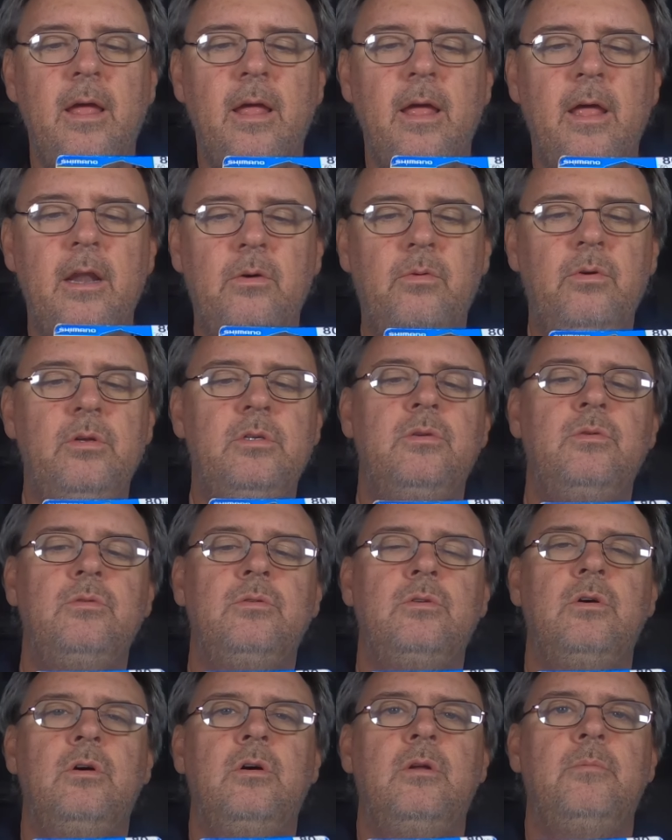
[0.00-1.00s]
And I was
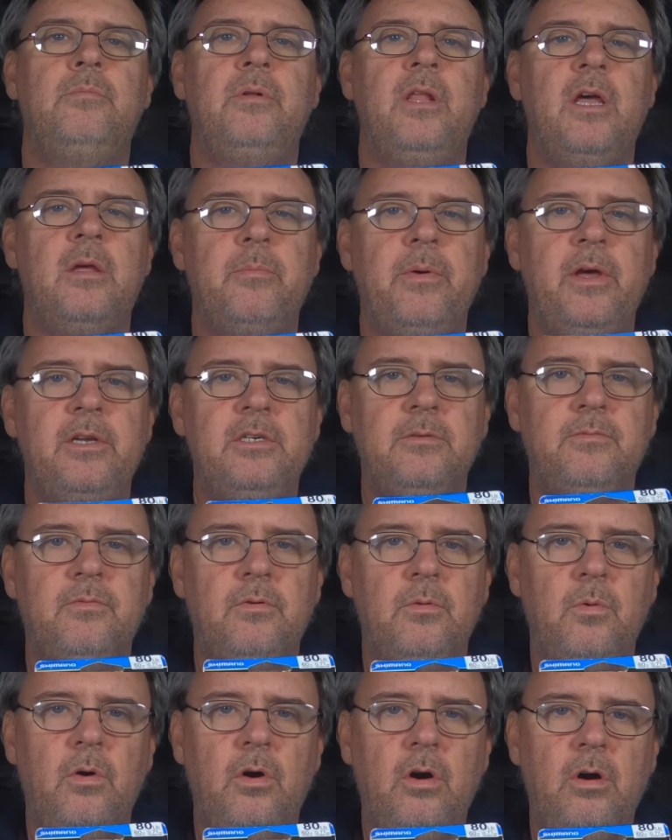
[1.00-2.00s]
hooked on Black Magic for
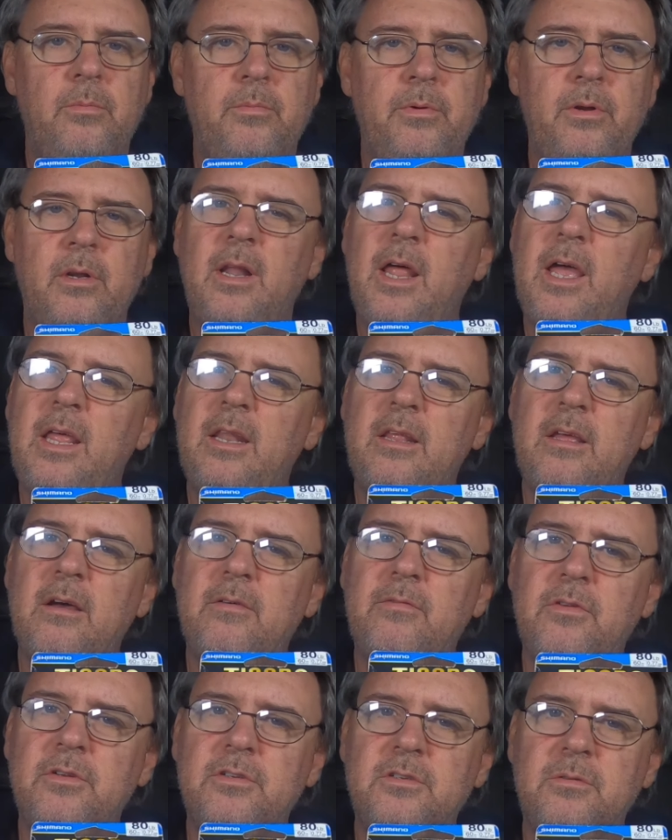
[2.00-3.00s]
a while, but lately
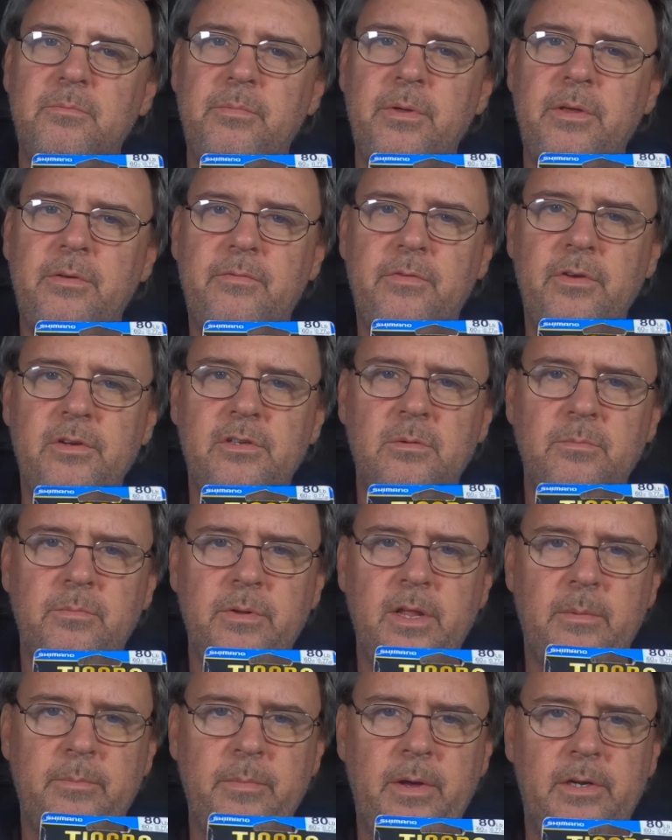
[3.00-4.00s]
I've lost some big fish on
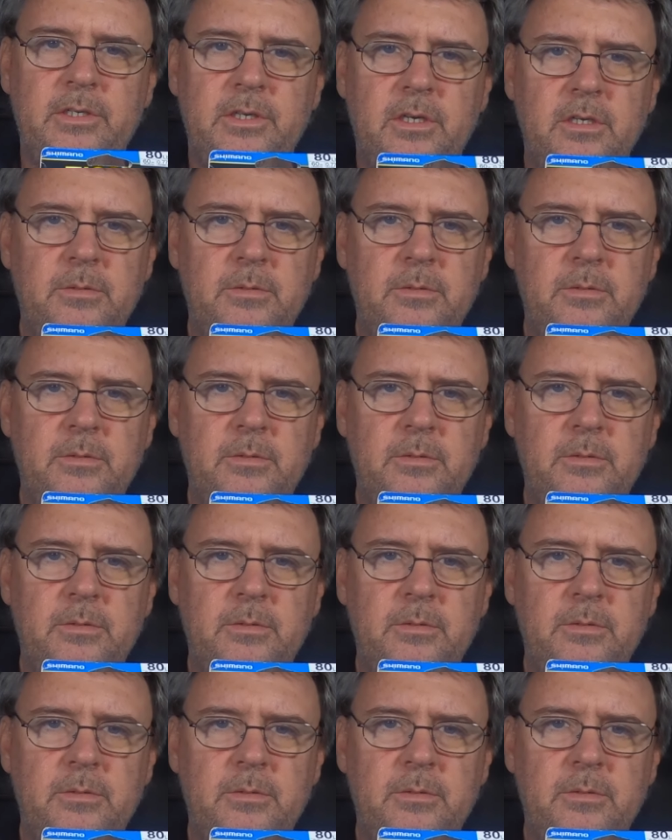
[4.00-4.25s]
Black Magic.